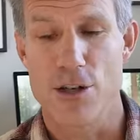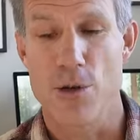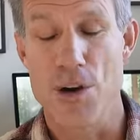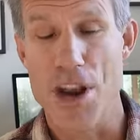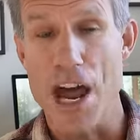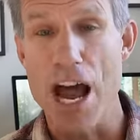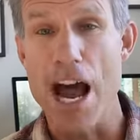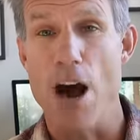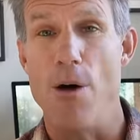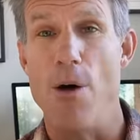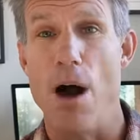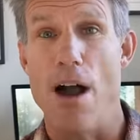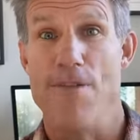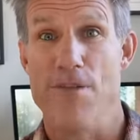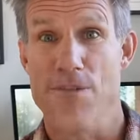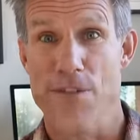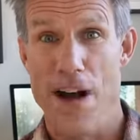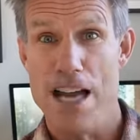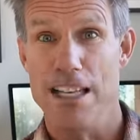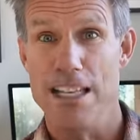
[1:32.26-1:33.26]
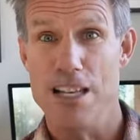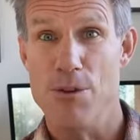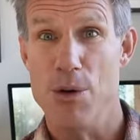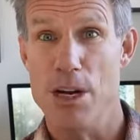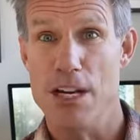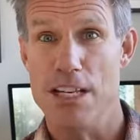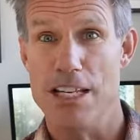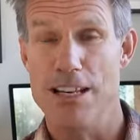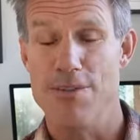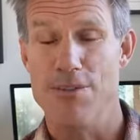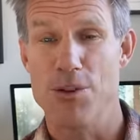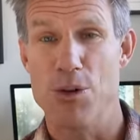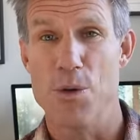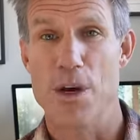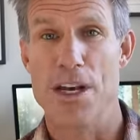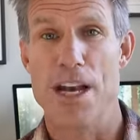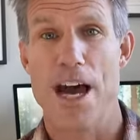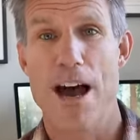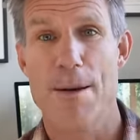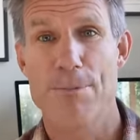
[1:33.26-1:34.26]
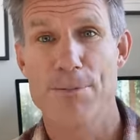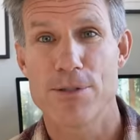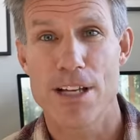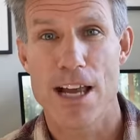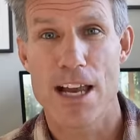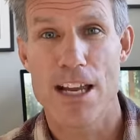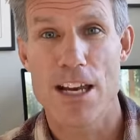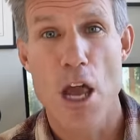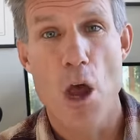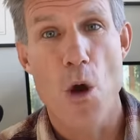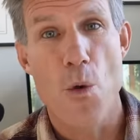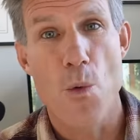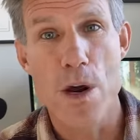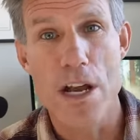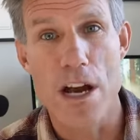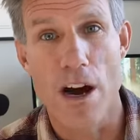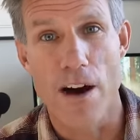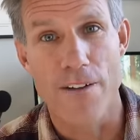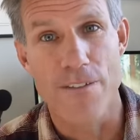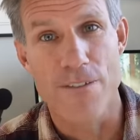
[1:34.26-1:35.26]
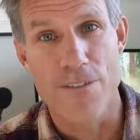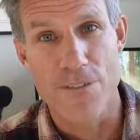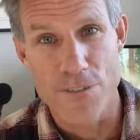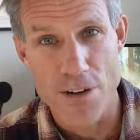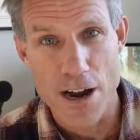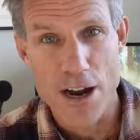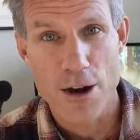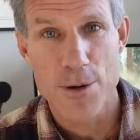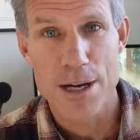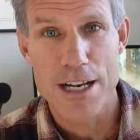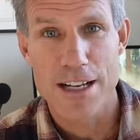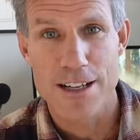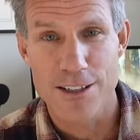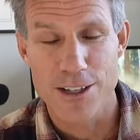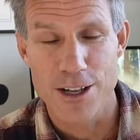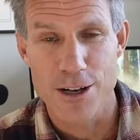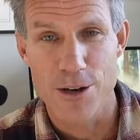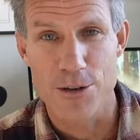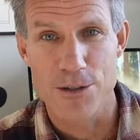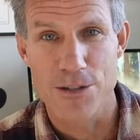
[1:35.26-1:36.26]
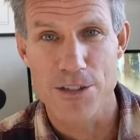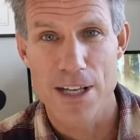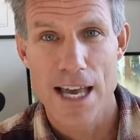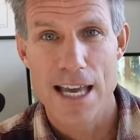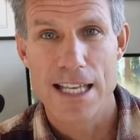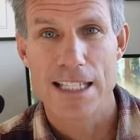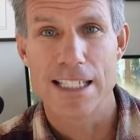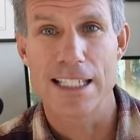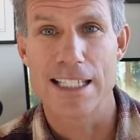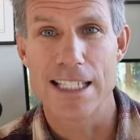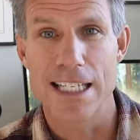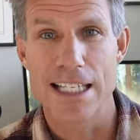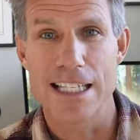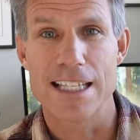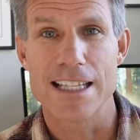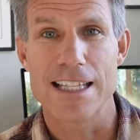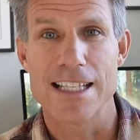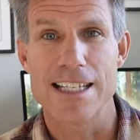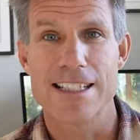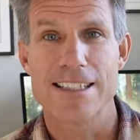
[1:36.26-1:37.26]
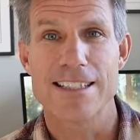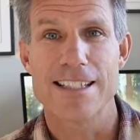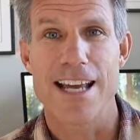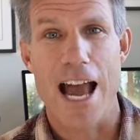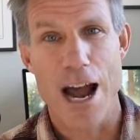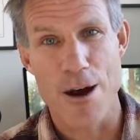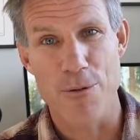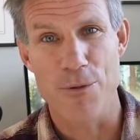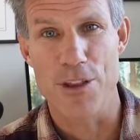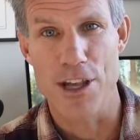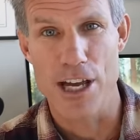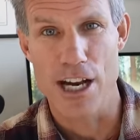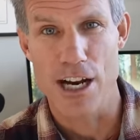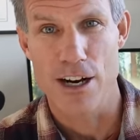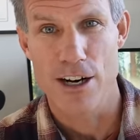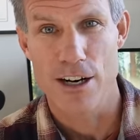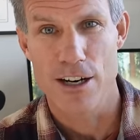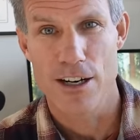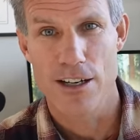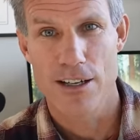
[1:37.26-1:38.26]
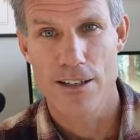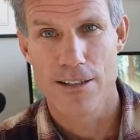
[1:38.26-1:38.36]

so now I finally want to give you an update. We are very close to getting this out there.